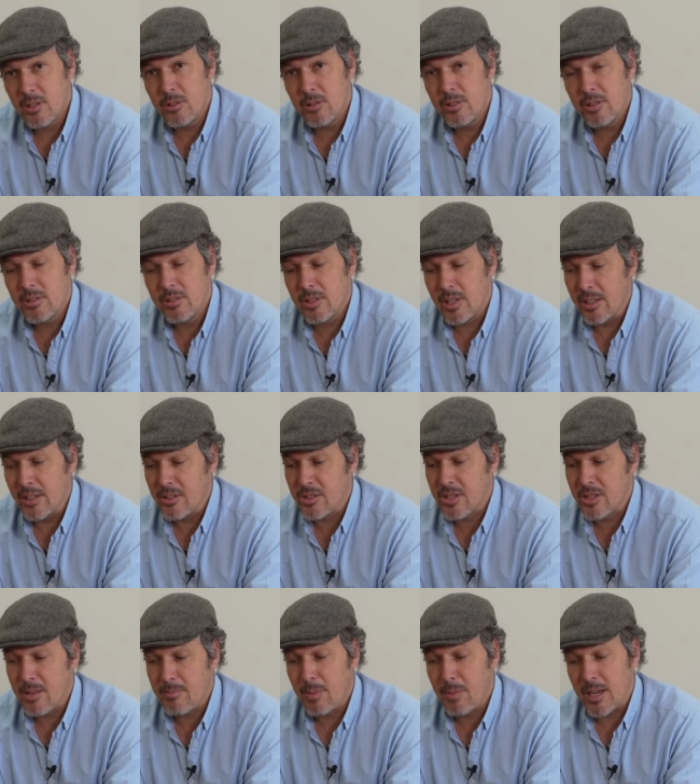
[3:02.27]
load and
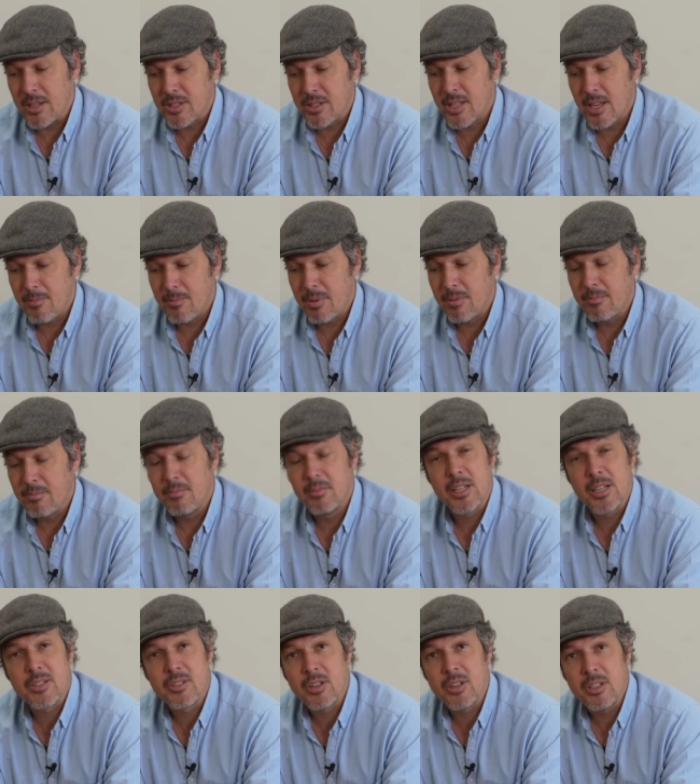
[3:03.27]
step by step,
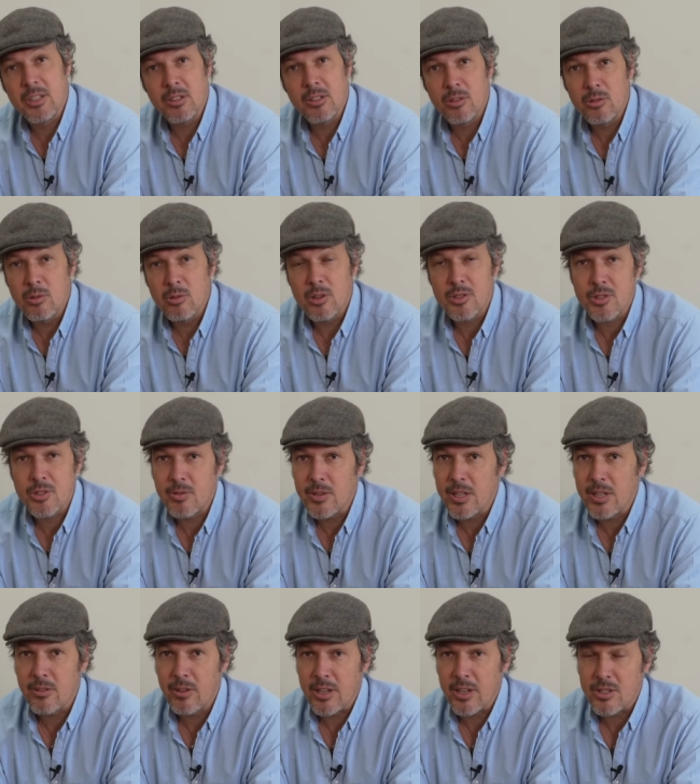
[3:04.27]
let's say in two or three
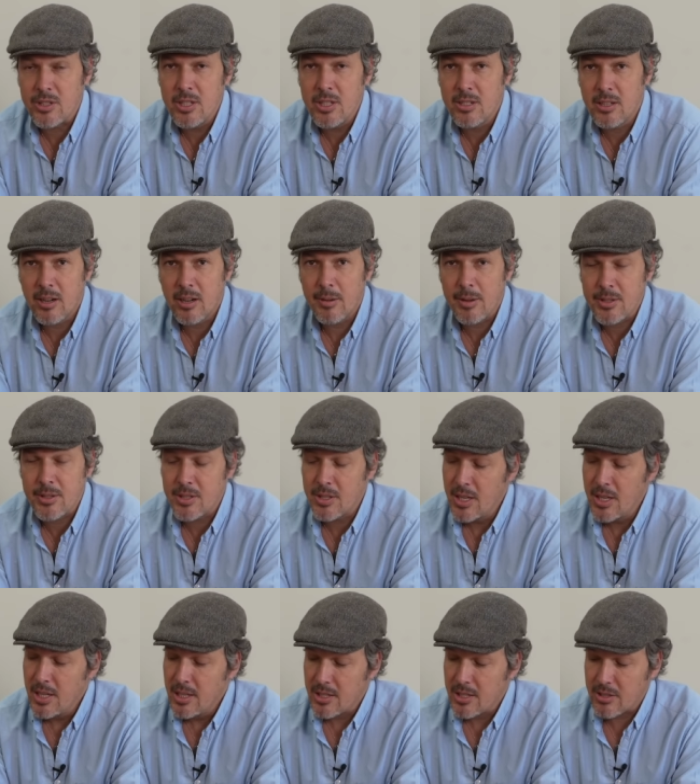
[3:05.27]
grains
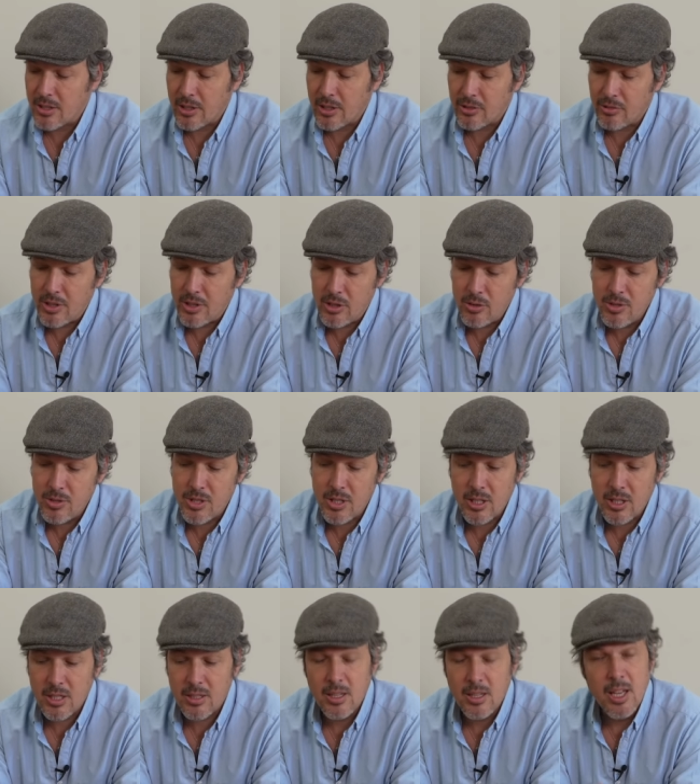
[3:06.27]
increments, start
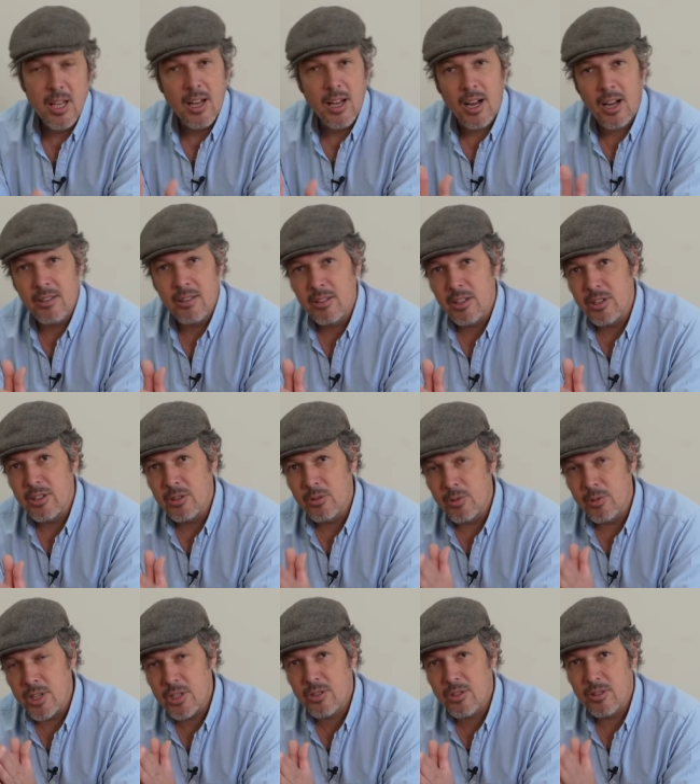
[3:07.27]
reducing it until you
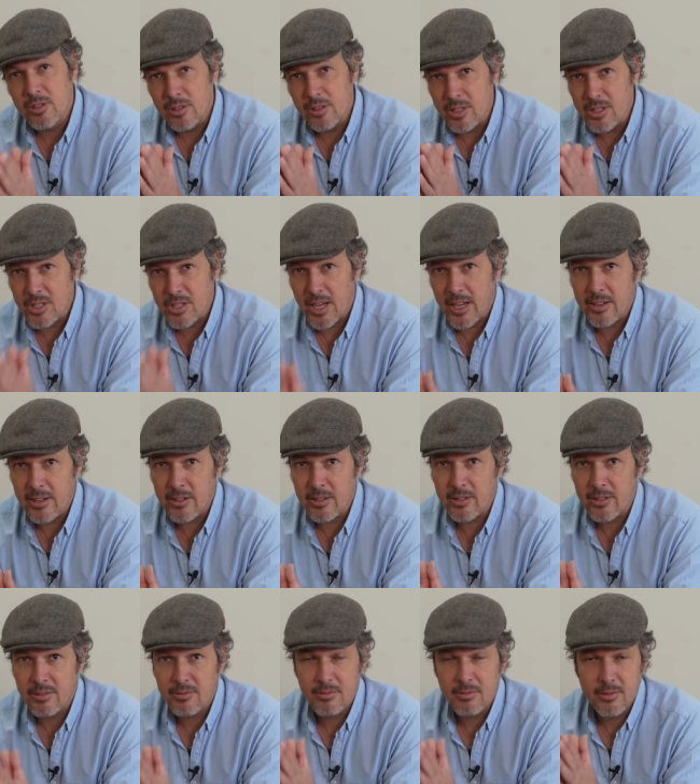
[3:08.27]
reach the
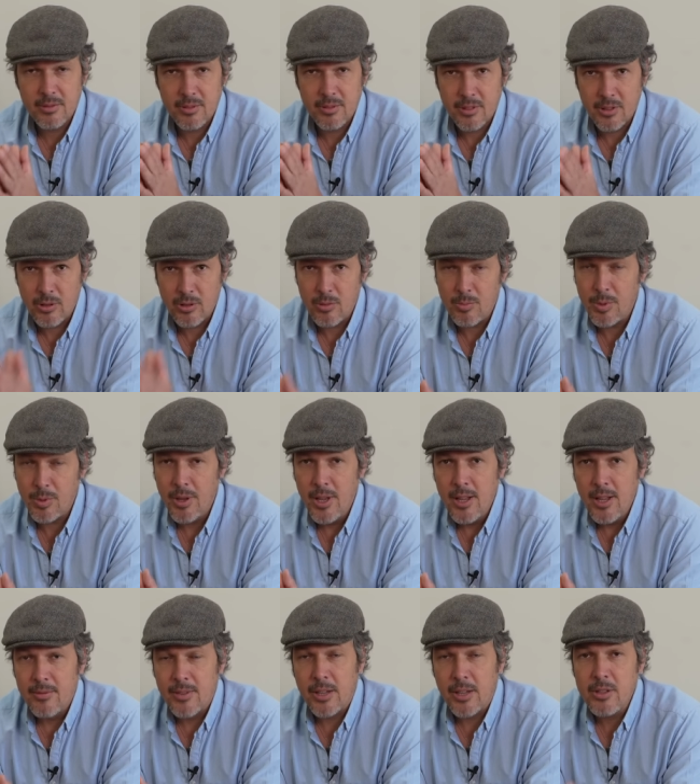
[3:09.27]
desired group.
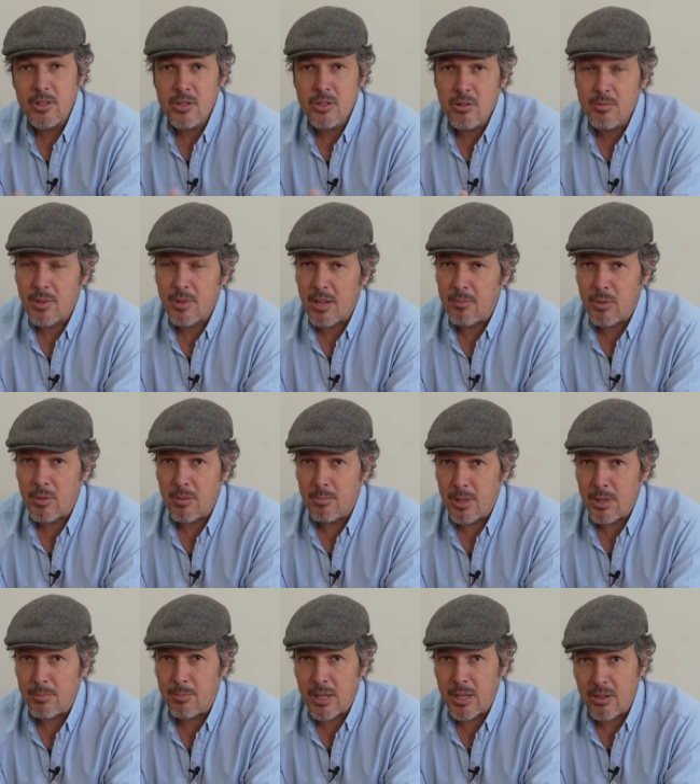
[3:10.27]
Now this group can be a
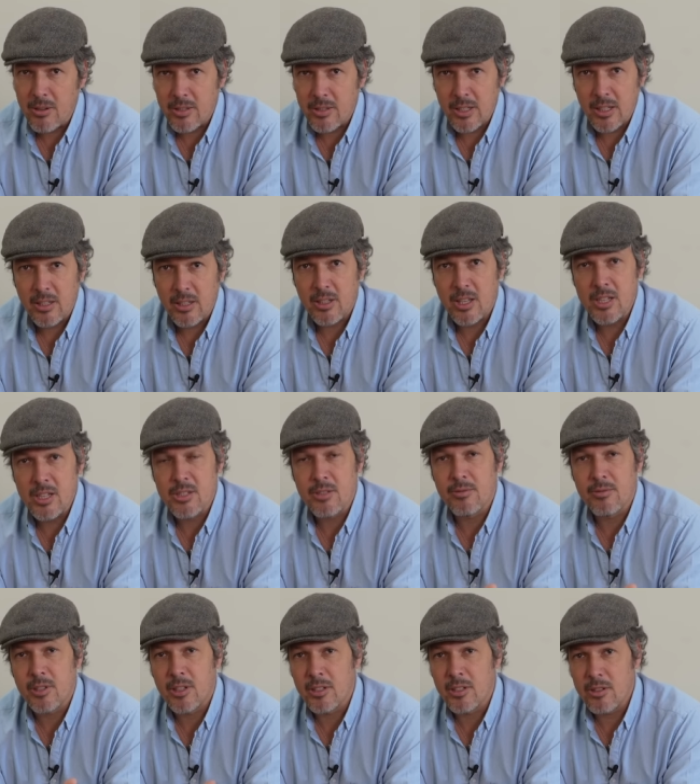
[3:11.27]
bit bigger than in the case
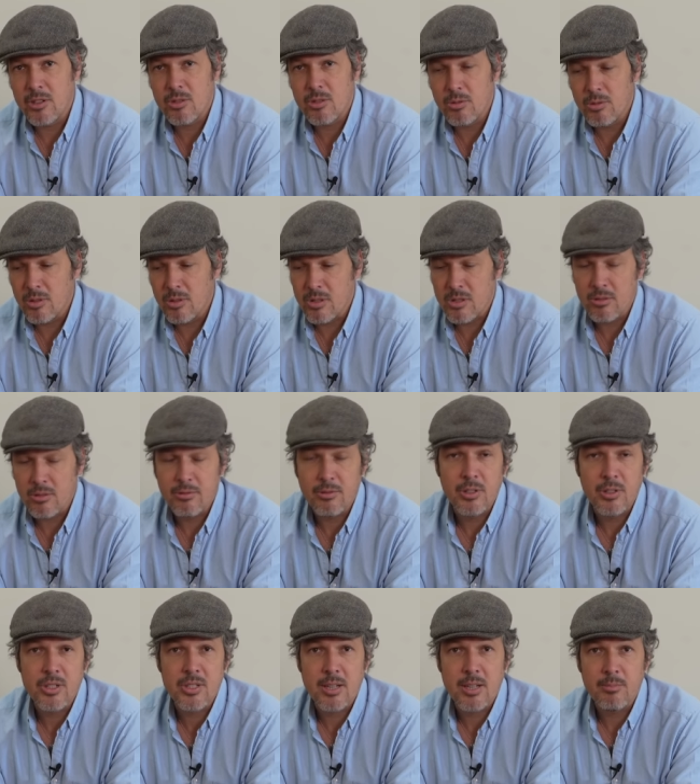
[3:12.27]
of target shooting. So
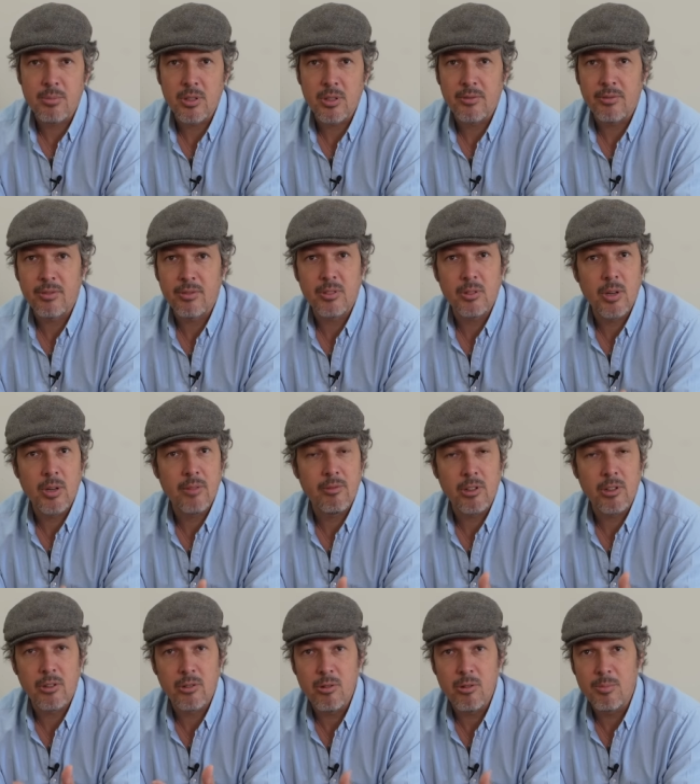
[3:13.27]
for example, if you have
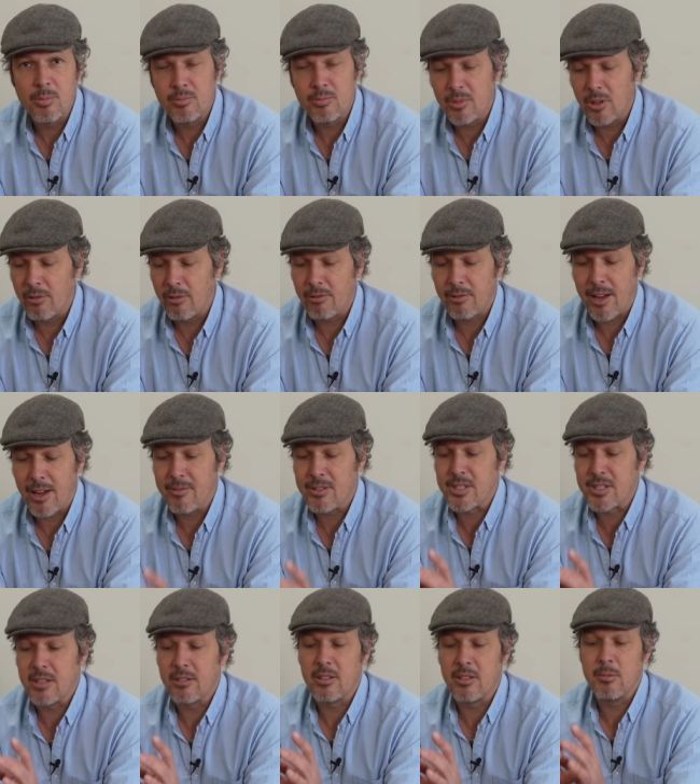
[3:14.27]
a group of five
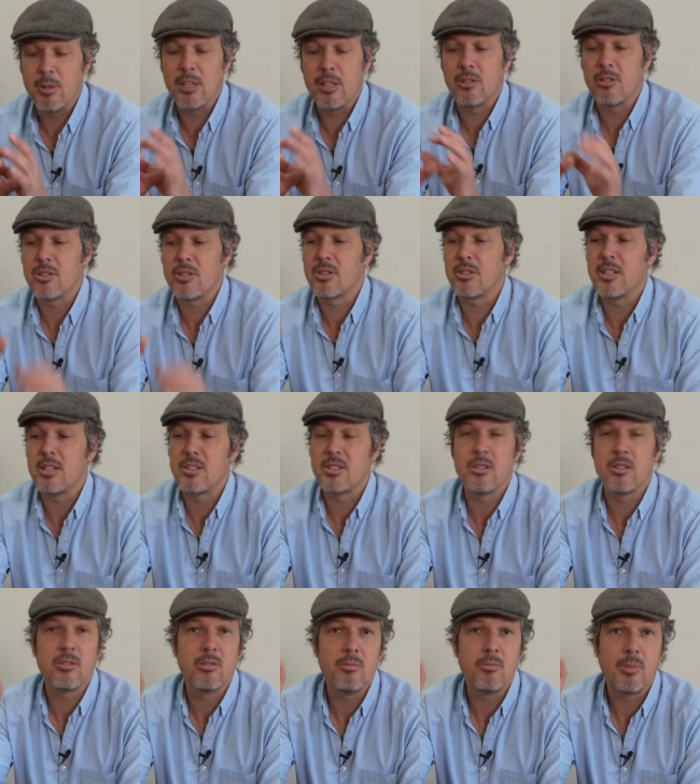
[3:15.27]
centimeters, let's
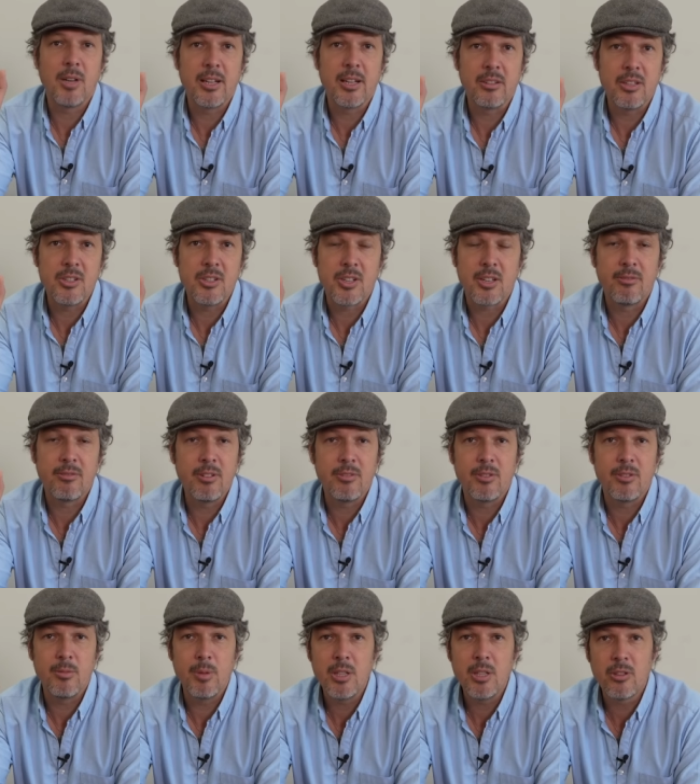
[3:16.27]
say a group like this at
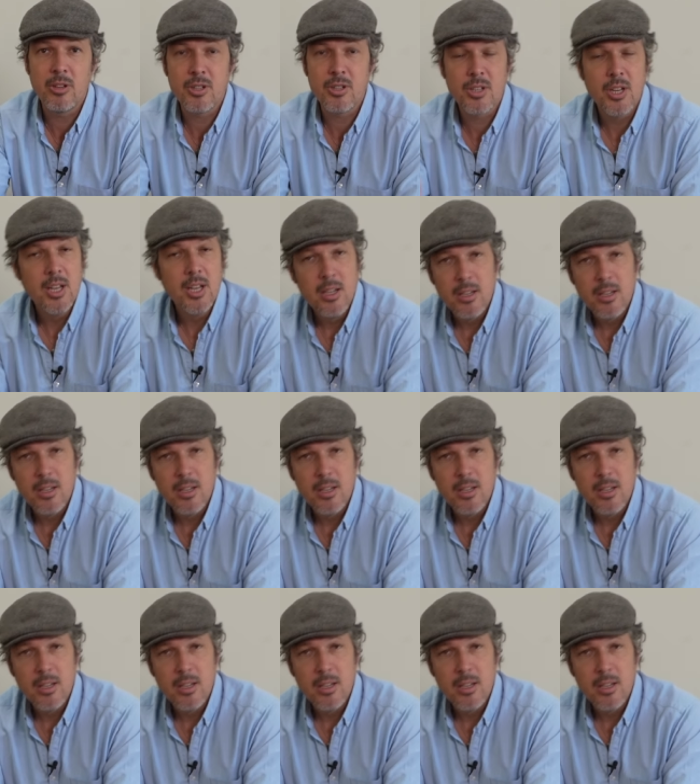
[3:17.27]
50 meters,